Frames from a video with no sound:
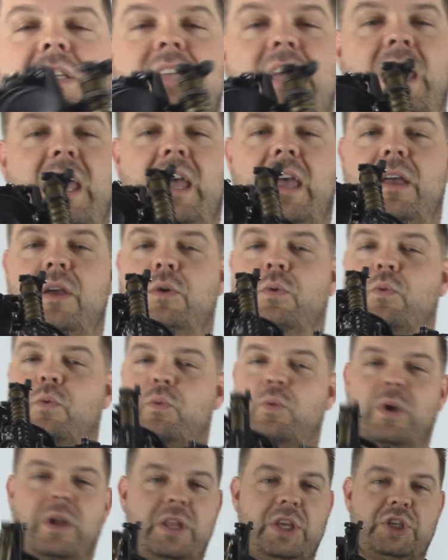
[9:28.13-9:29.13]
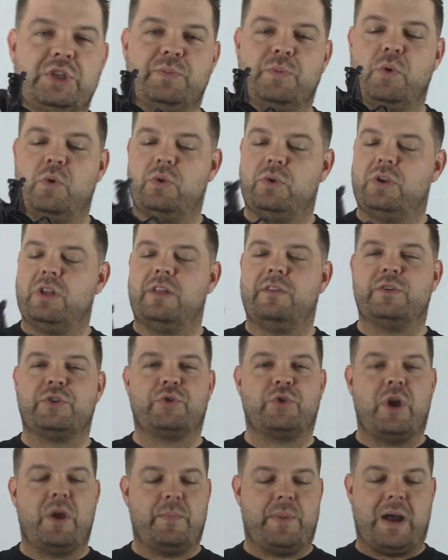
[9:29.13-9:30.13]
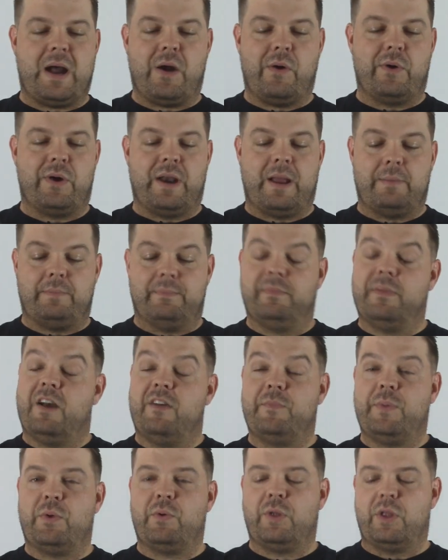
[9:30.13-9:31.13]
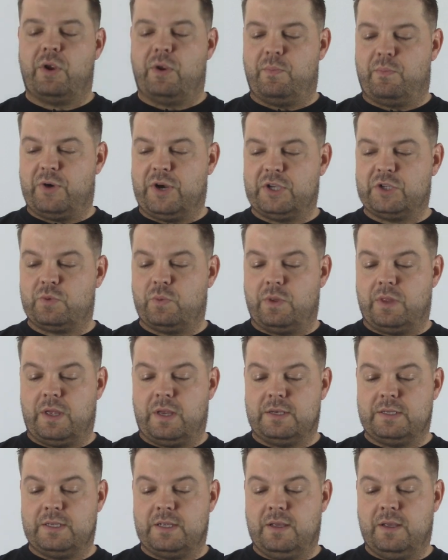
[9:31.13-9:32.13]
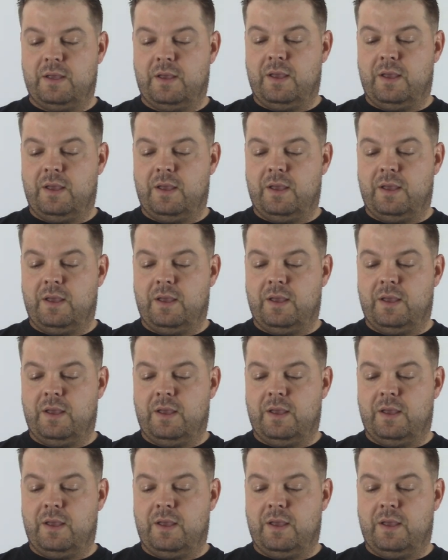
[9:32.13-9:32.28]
is really smooth and delivers great power, and I've been really impressed with it.